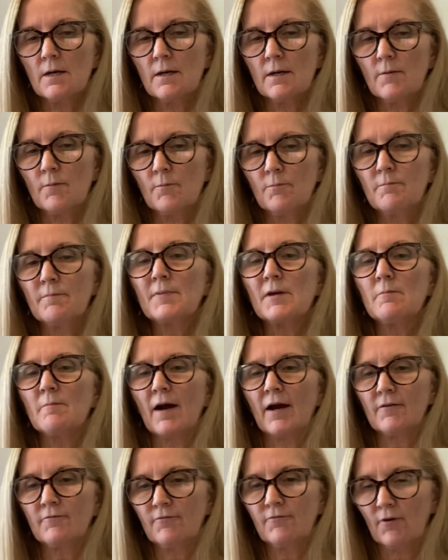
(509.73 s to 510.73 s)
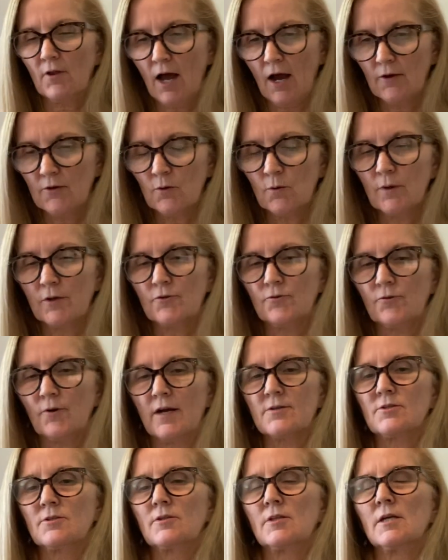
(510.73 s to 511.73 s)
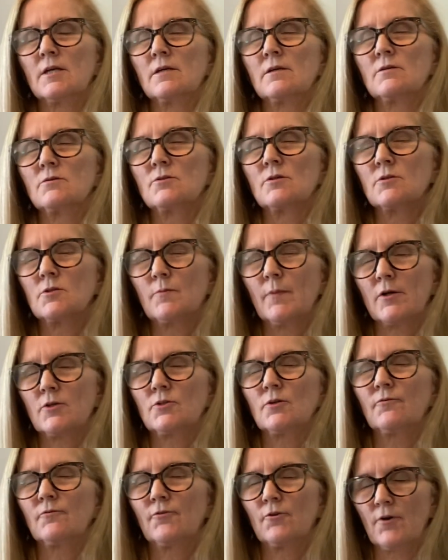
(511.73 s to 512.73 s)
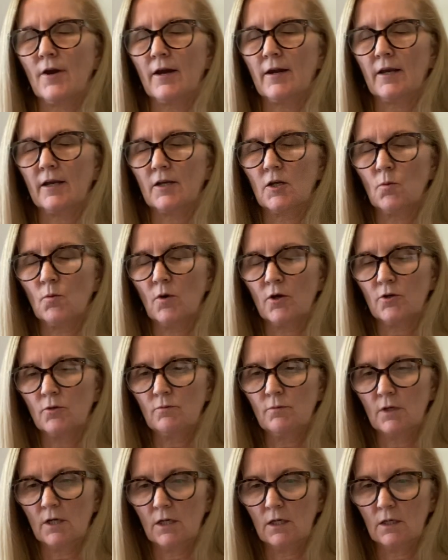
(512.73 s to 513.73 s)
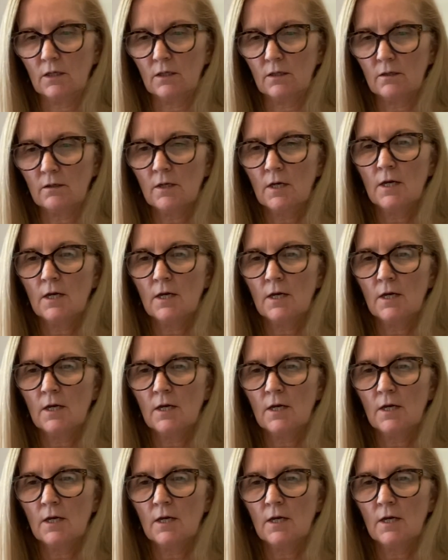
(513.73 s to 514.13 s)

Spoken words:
Be mindful how you address things, especially if you're not getting what you need.